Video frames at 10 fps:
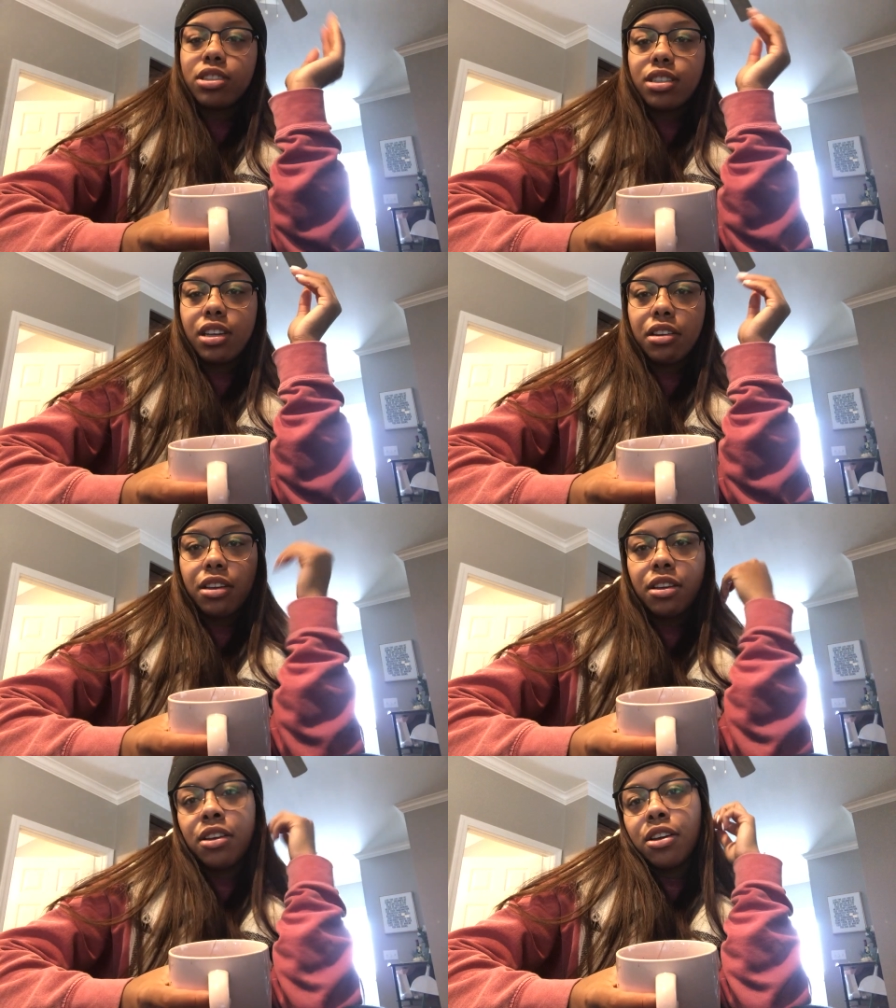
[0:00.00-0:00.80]
just
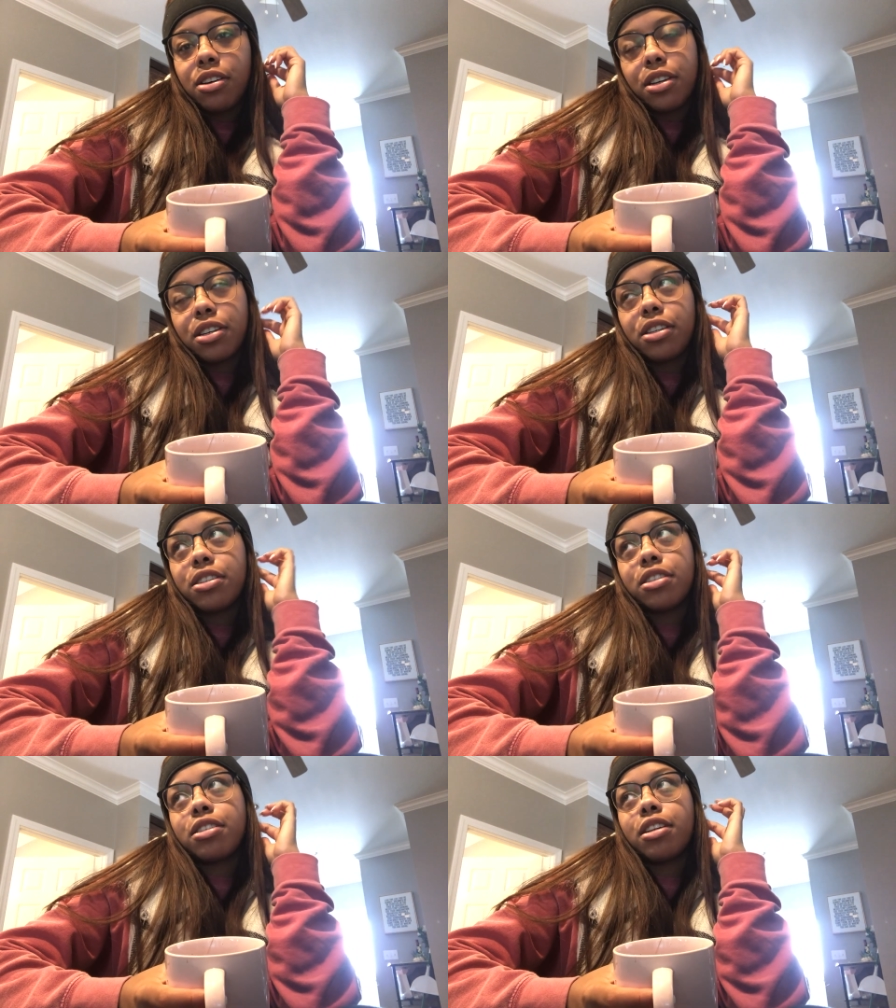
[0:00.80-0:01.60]
kidding.
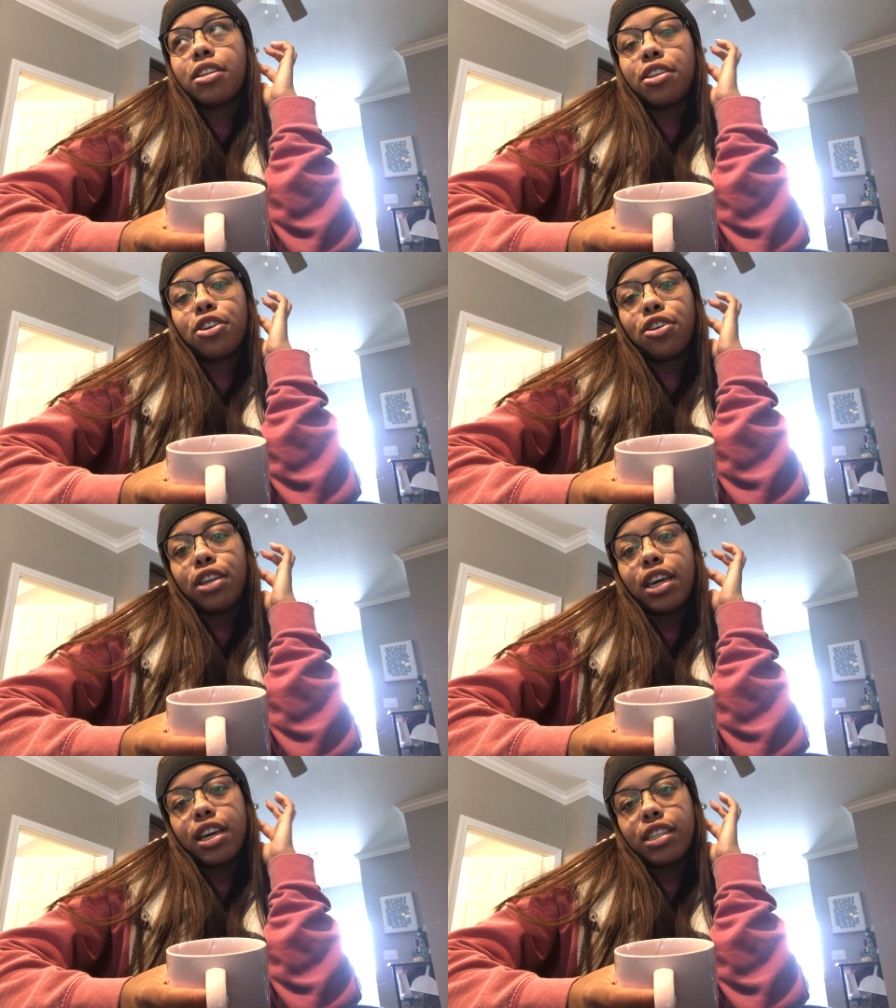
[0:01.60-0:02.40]
Because
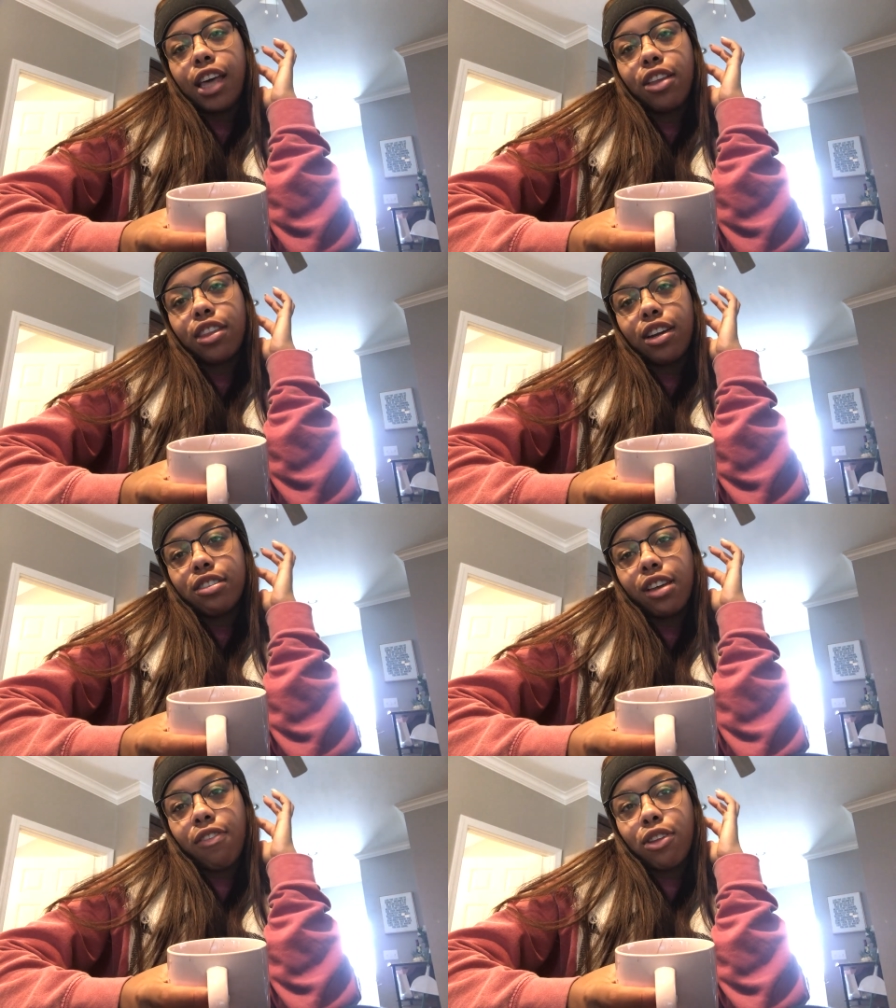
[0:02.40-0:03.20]
literally he's out there
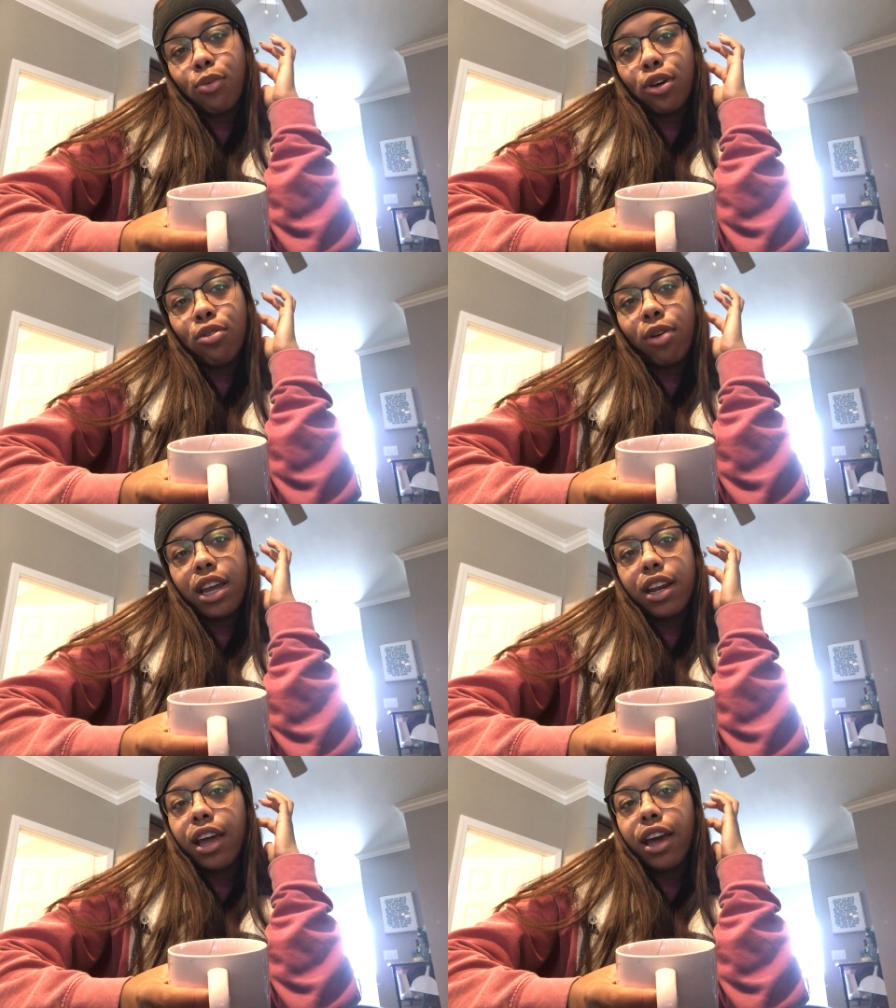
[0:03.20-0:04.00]
saving the world
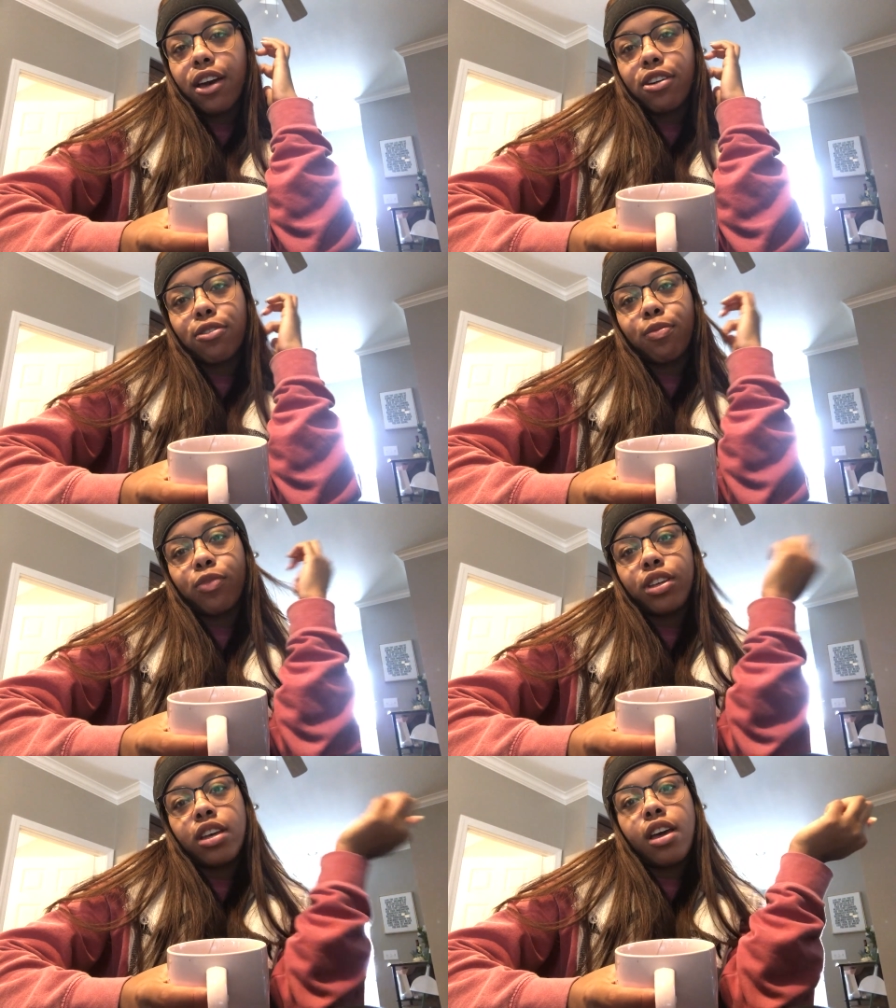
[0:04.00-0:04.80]
right now.
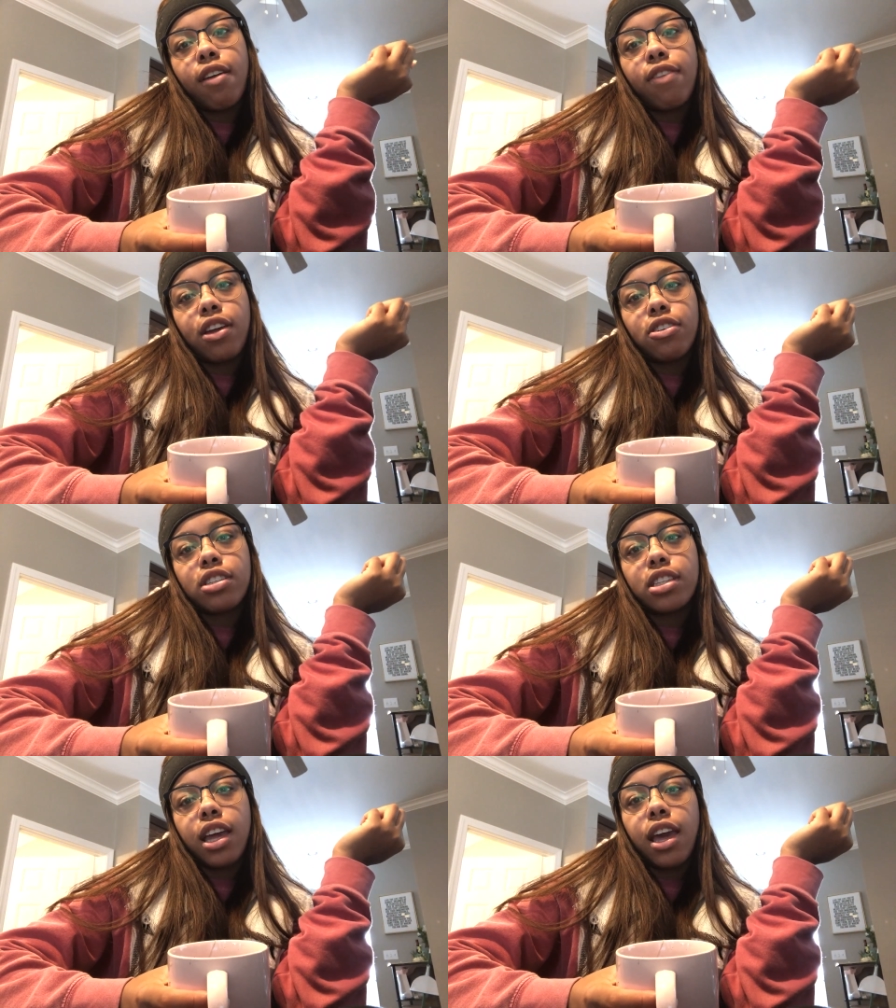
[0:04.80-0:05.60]

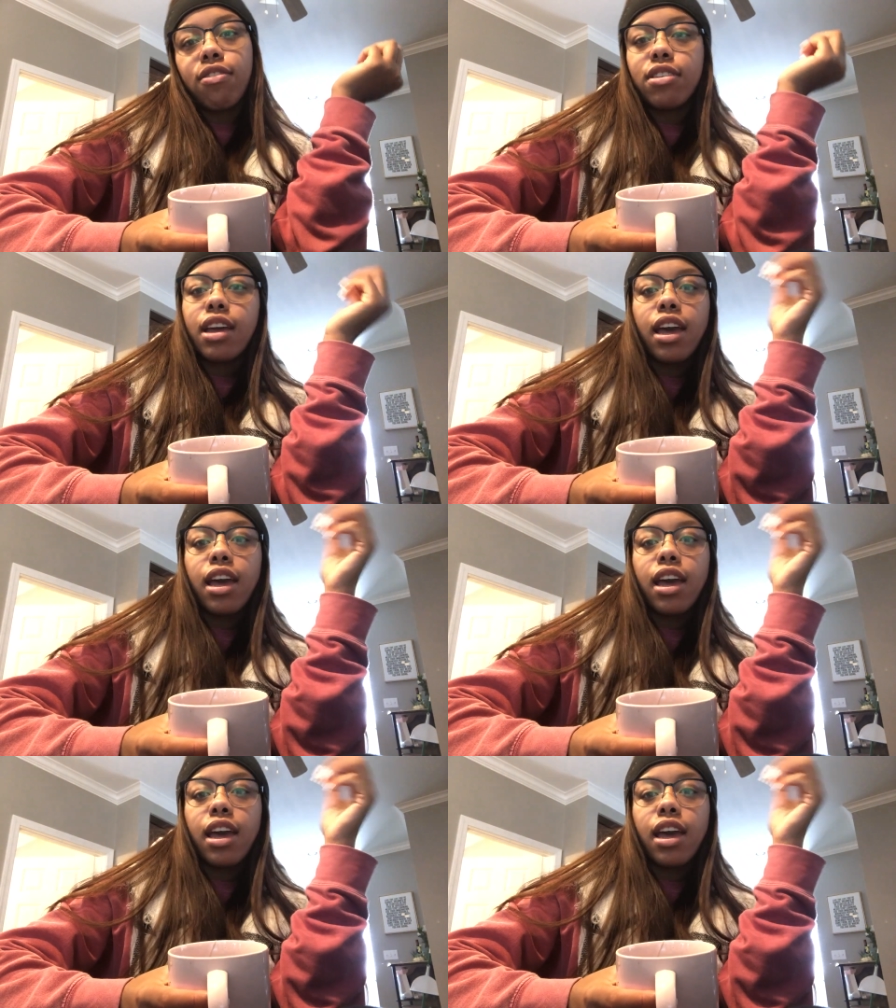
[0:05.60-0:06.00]
Veterans Day every